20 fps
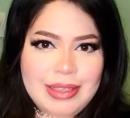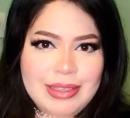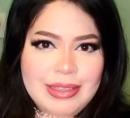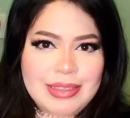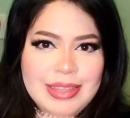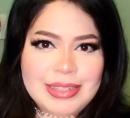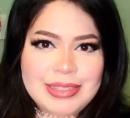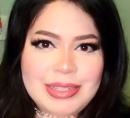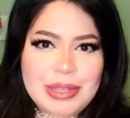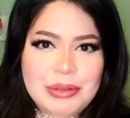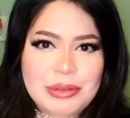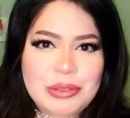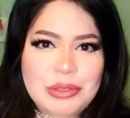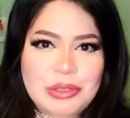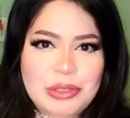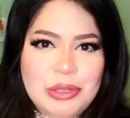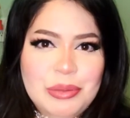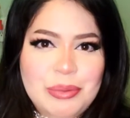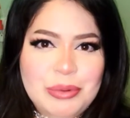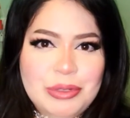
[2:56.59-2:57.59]
And that sounds
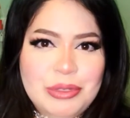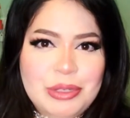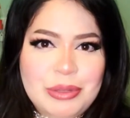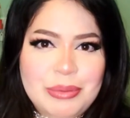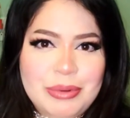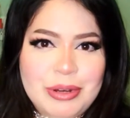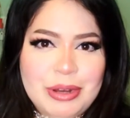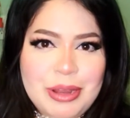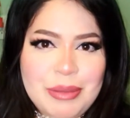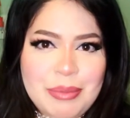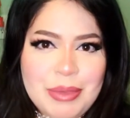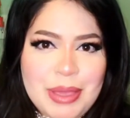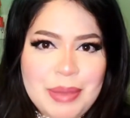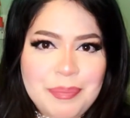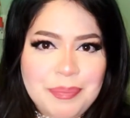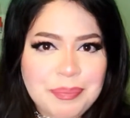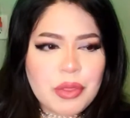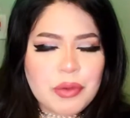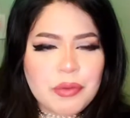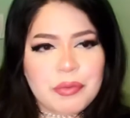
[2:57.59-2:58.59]
super creepy.
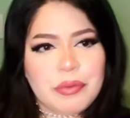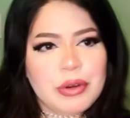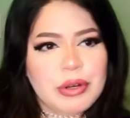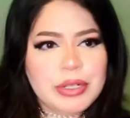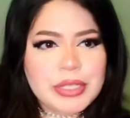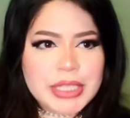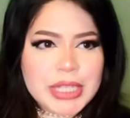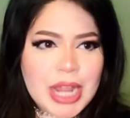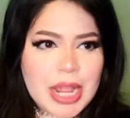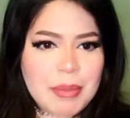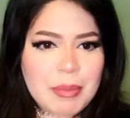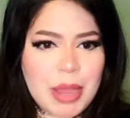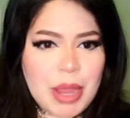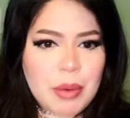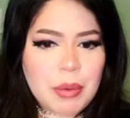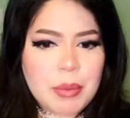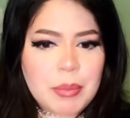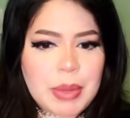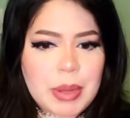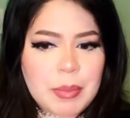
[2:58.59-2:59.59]
The first time I
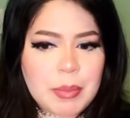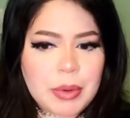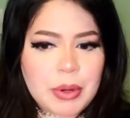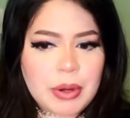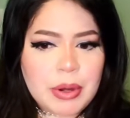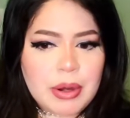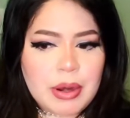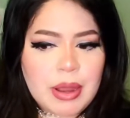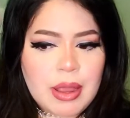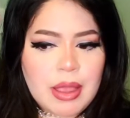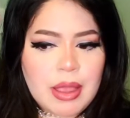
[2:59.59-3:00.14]
remember